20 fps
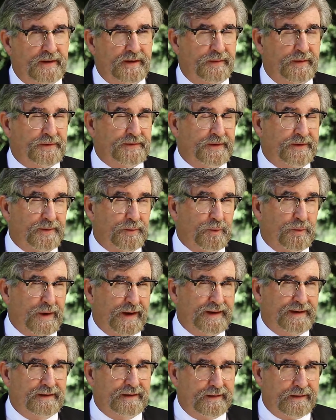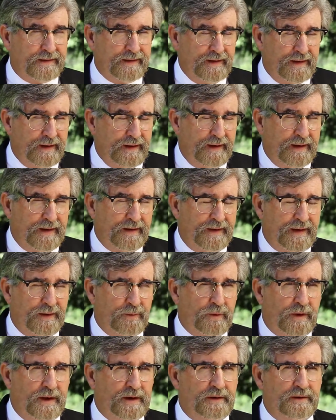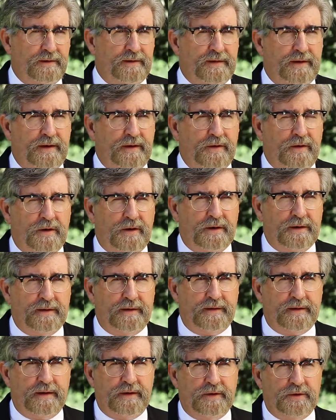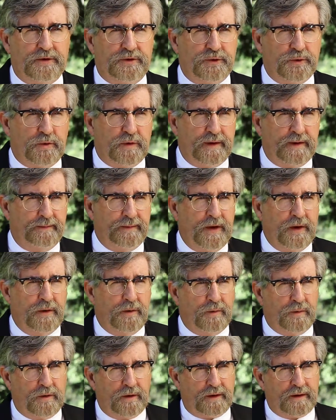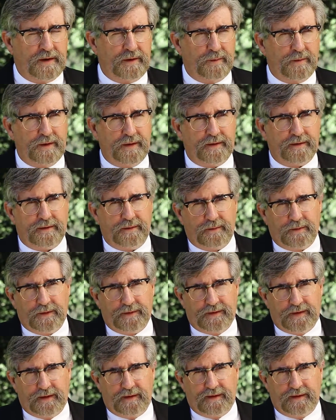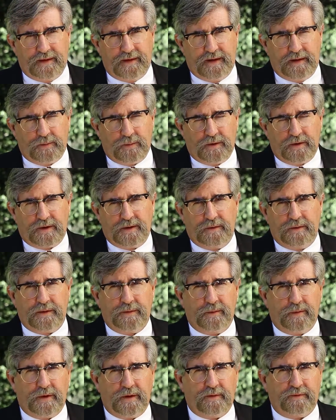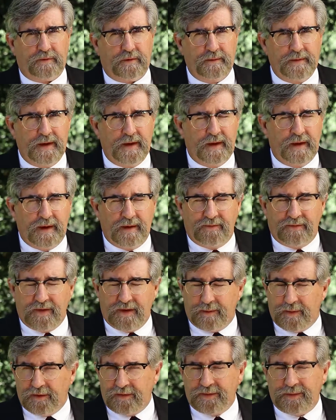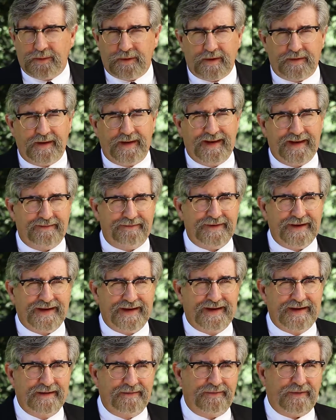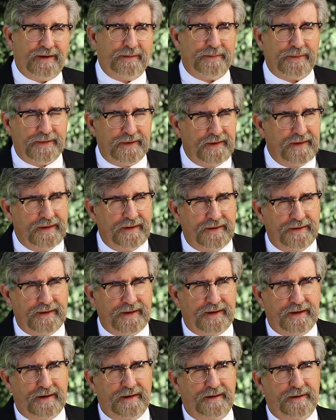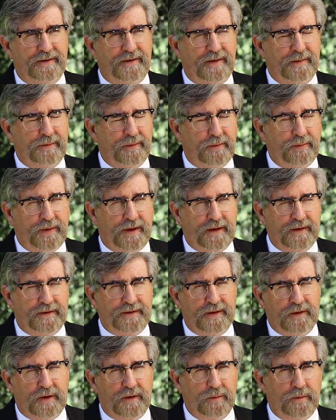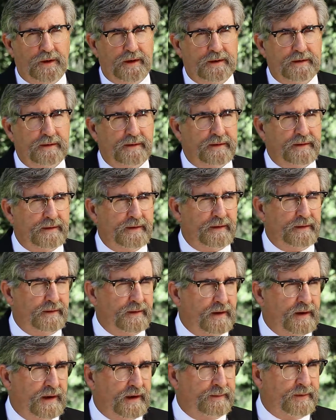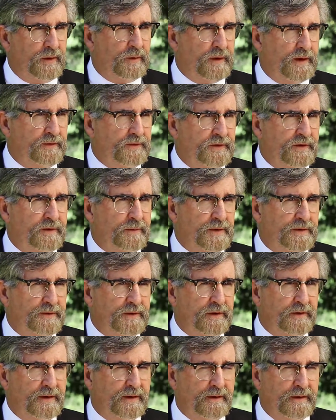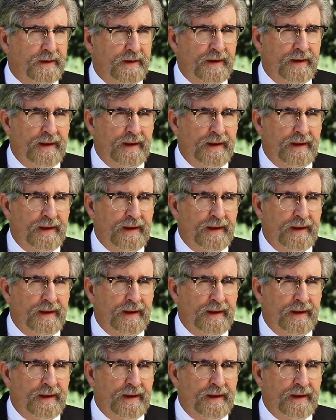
especially the rights that writers and artists enjoy working with DC and working with Marvel. For the most part, they have to give up their proprietary rights, their copyrights to the material,